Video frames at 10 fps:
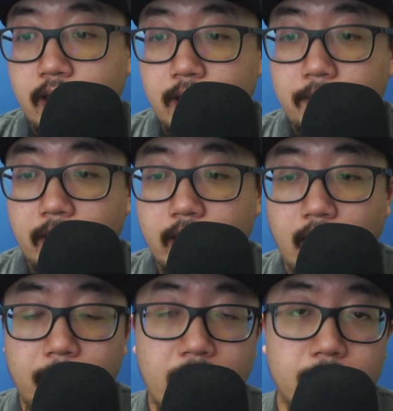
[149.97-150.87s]
but
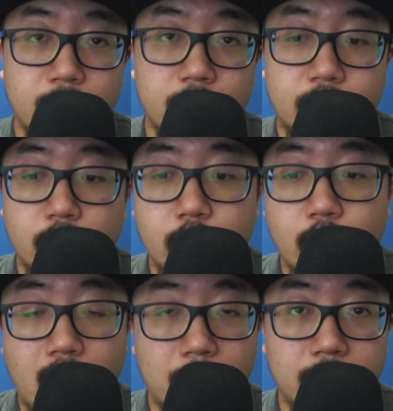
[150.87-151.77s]
I'm able to show you
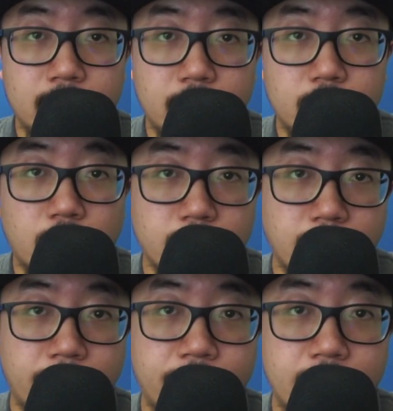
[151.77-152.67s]
how much they're charging in
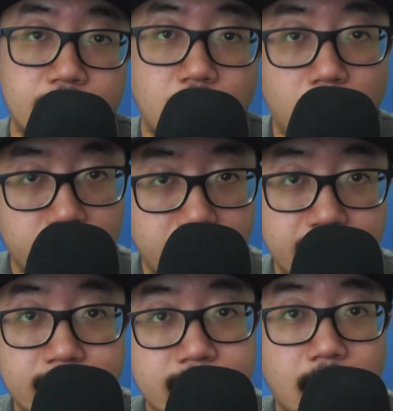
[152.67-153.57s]
fees on the
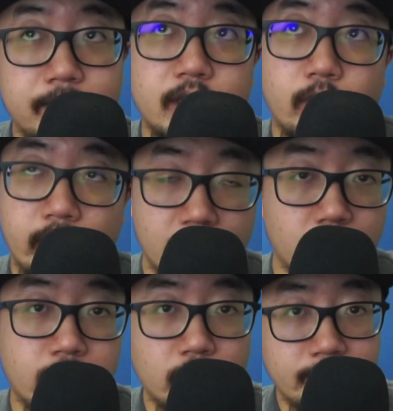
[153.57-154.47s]
desktop. So we're going to
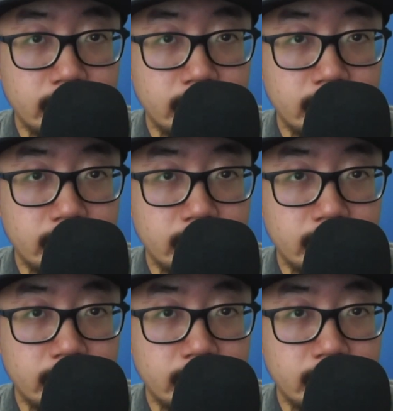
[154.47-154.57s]
switch over to